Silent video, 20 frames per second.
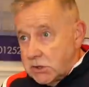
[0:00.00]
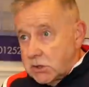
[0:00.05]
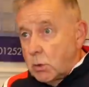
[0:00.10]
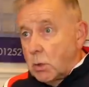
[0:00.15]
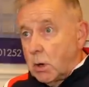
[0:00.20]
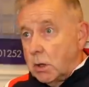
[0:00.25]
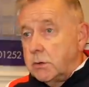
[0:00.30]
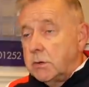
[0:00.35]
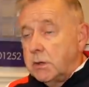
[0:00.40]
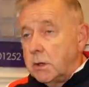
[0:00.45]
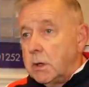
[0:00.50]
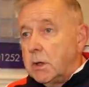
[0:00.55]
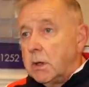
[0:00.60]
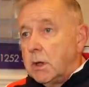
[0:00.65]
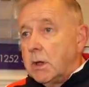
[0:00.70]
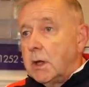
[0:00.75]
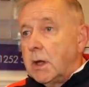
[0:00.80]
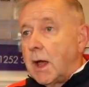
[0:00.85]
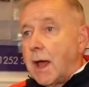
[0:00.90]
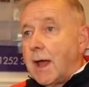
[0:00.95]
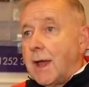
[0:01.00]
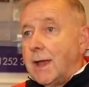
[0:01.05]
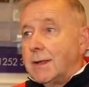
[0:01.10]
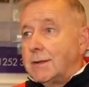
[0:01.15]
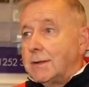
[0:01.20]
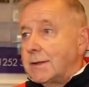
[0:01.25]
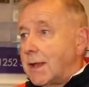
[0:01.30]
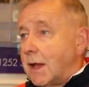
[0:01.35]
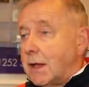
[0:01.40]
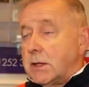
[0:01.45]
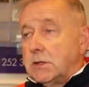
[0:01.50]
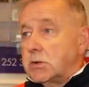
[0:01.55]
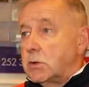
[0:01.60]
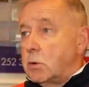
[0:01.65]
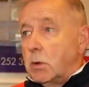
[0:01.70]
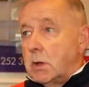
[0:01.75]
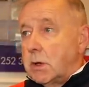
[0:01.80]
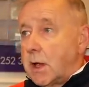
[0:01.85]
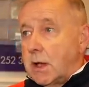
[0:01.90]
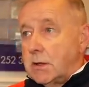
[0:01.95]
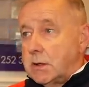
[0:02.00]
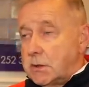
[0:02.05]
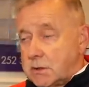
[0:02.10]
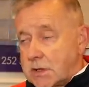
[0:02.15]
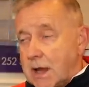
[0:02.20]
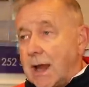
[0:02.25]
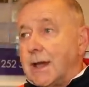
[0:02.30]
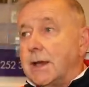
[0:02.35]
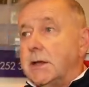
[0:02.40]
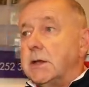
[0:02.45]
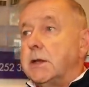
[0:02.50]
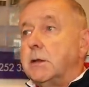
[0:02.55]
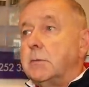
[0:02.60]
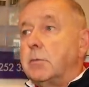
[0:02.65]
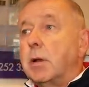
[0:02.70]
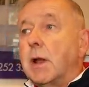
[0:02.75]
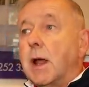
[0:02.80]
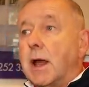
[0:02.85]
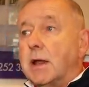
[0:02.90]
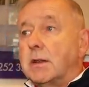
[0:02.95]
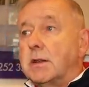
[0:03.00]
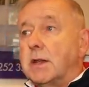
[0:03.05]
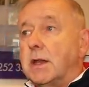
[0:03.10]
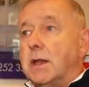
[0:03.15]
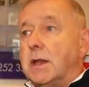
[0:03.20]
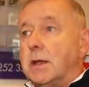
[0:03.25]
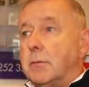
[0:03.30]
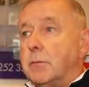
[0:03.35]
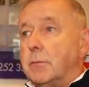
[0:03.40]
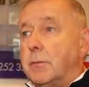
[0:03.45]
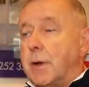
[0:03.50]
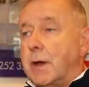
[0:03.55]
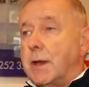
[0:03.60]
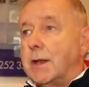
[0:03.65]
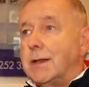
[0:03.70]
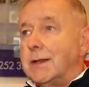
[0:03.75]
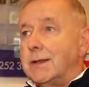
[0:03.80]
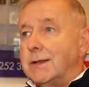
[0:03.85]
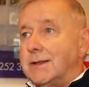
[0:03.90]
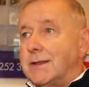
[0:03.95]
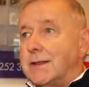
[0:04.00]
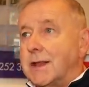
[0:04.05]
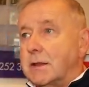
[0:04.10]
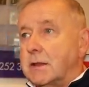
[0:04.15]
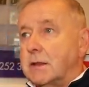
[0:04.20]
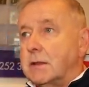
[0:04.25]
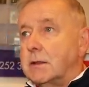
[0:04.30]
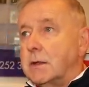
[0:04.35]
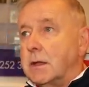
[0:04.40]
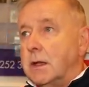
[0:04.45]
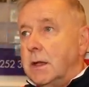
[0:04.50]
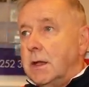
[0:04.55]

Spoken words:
Squad, and Danny Squad had talented players in it, but it doesn't